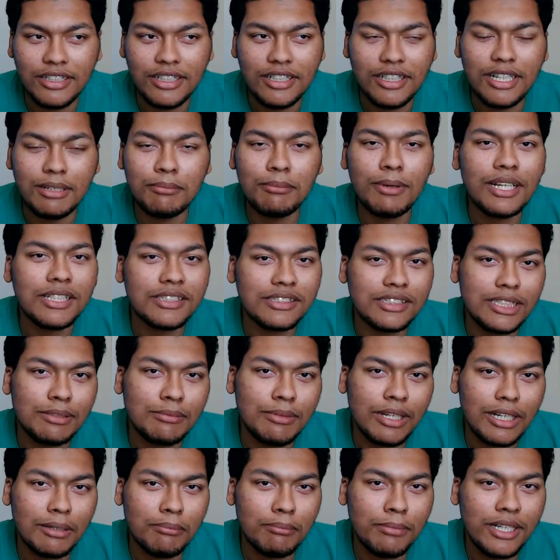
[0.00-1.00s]
It might seem
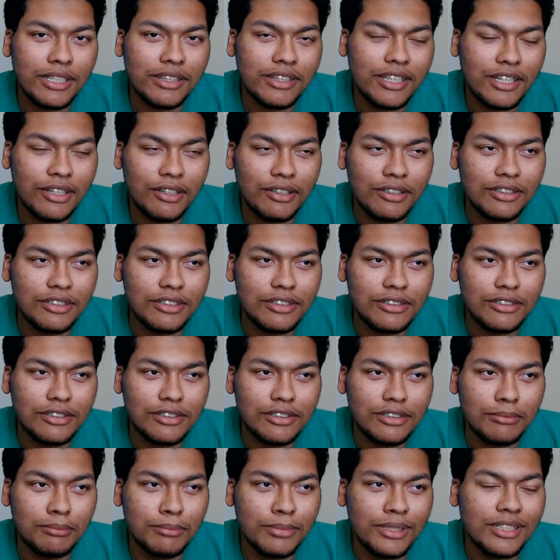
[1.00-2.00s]
like a big thing on
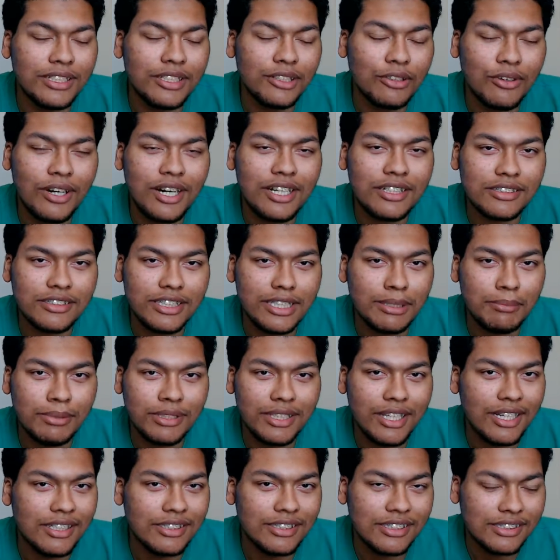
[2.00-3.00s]
YouTube, but in the grand scheme of
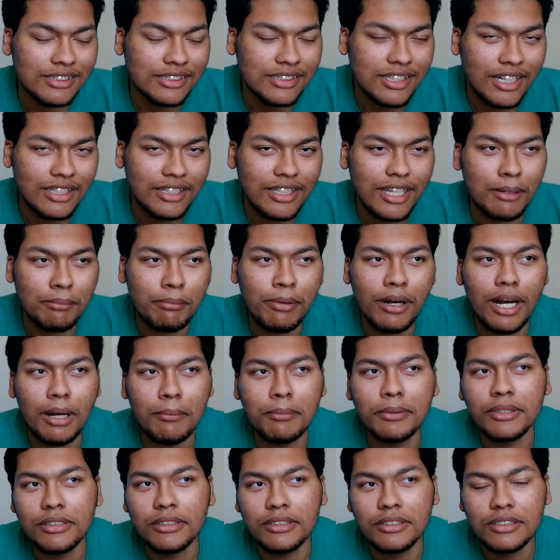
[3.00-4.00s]
things, it's not that
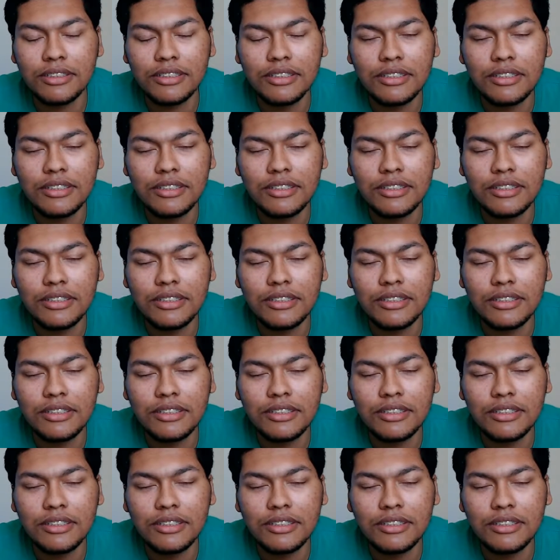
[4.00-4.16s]
popular.